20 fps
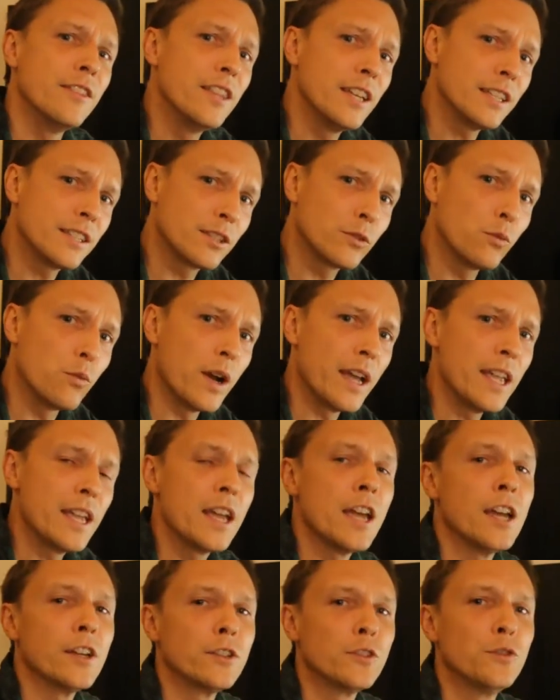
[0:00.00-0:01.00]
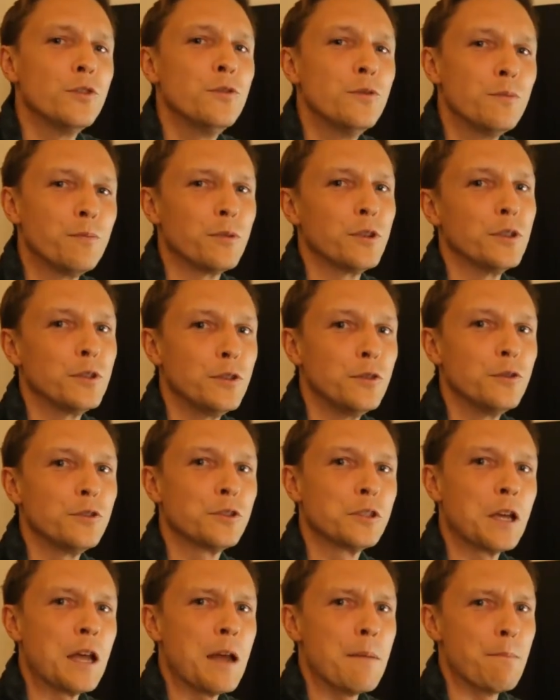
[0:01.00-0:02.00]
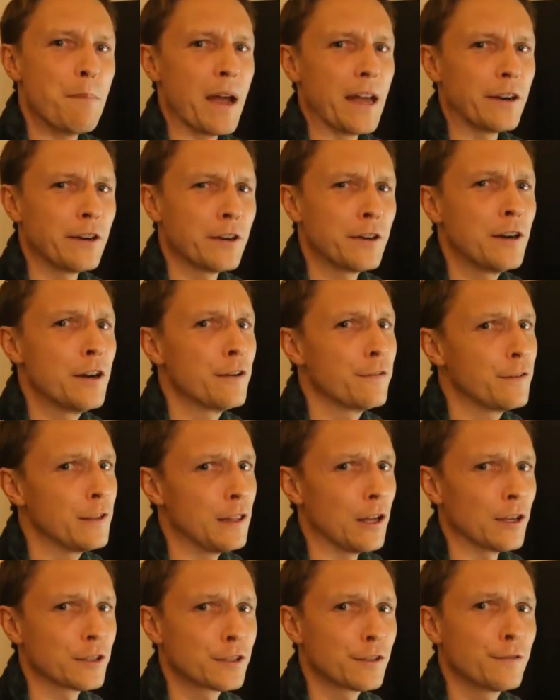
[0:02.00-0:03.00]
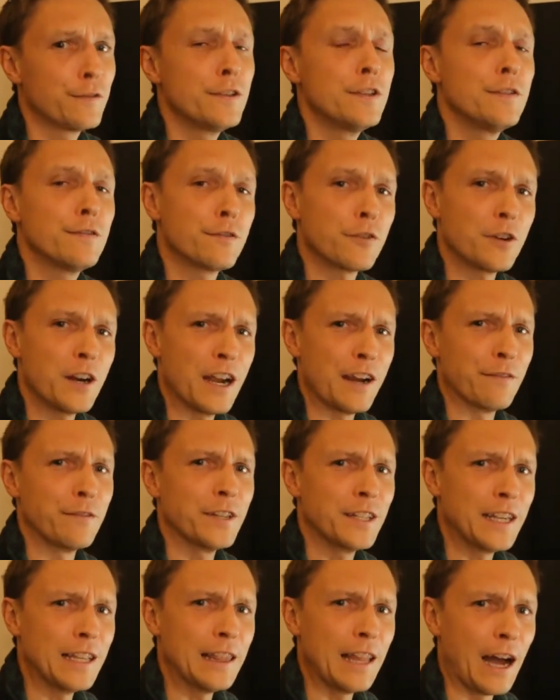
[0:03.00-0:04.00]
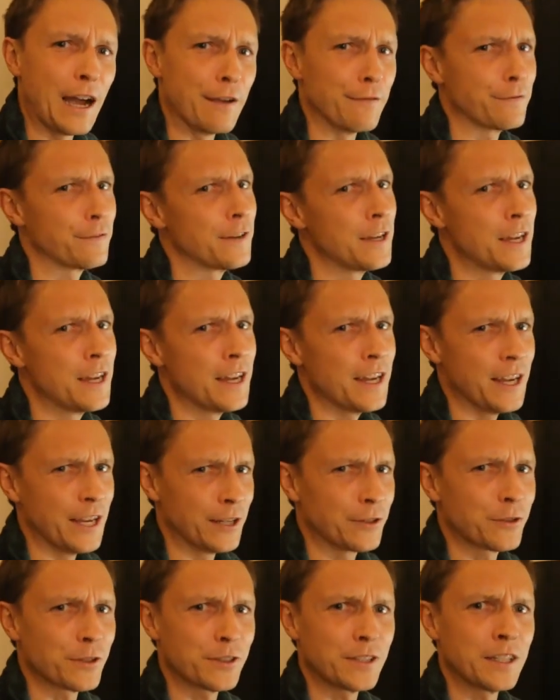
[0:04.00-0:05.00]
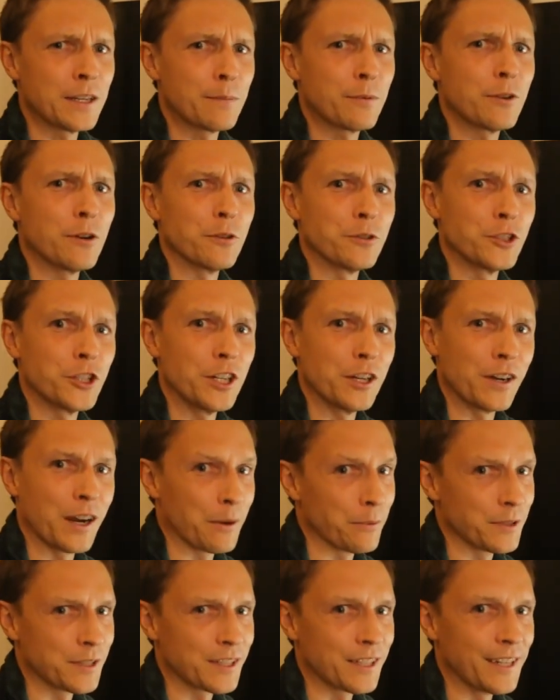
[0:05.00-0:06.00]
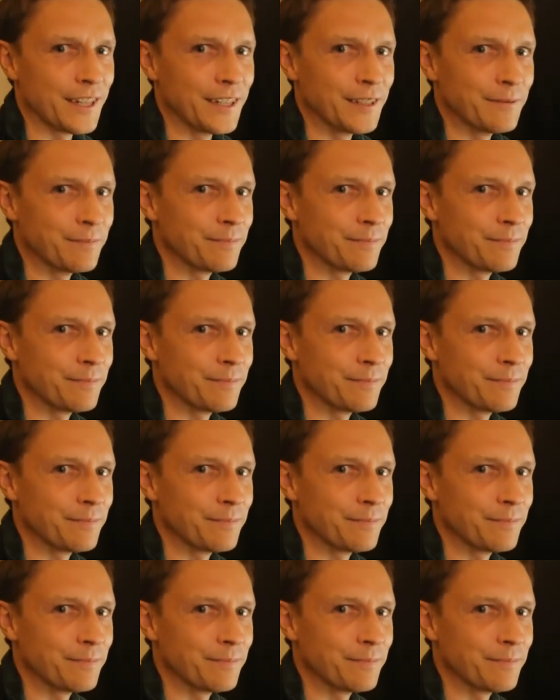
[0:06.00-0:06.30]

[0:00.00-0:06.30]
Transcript: this way to produce better philosophy for everyday life. Interesting approach here, I would say.